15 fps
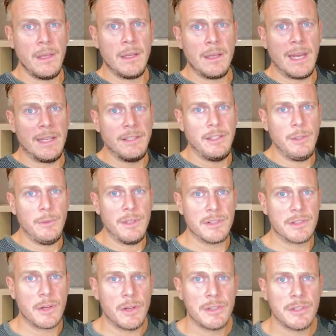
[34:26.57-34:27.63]
Can you
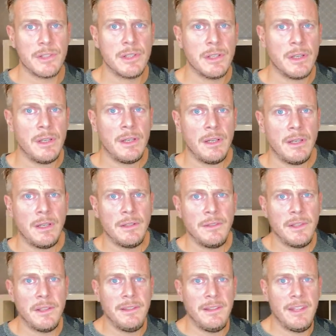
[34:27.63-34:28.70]
discuss
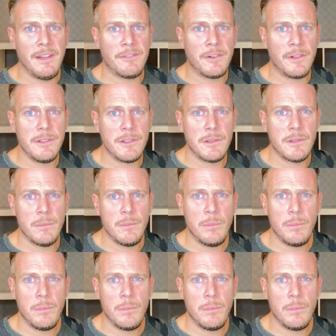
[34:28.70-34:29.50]
the difference